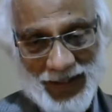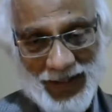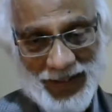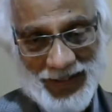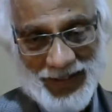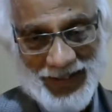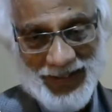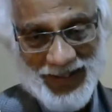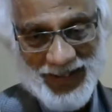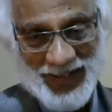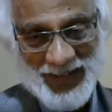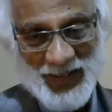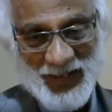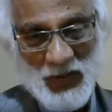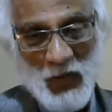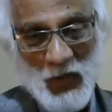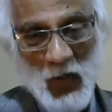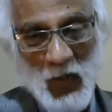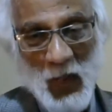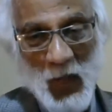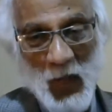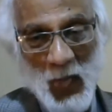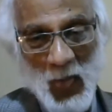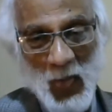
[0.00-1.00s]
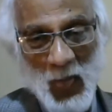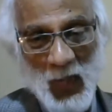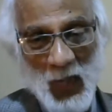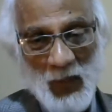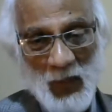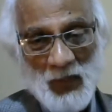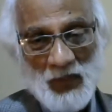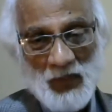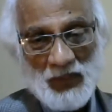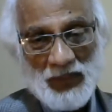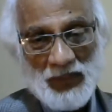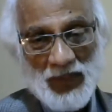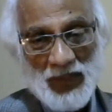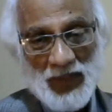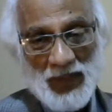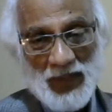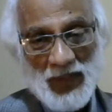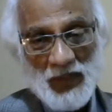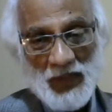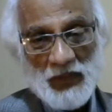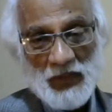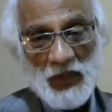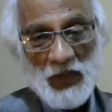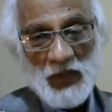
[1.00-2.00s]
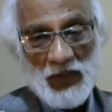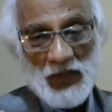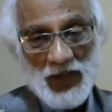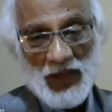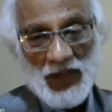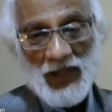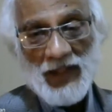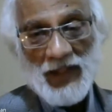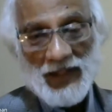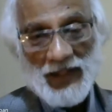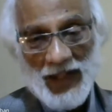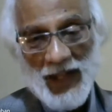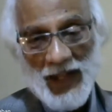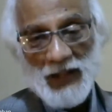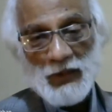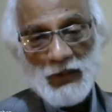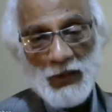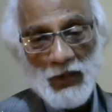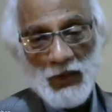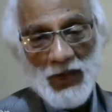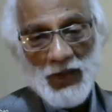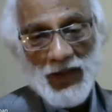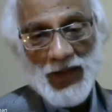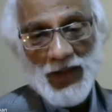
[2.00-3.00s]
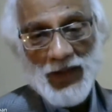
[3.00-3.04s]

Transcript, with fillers: cases. If you really calculate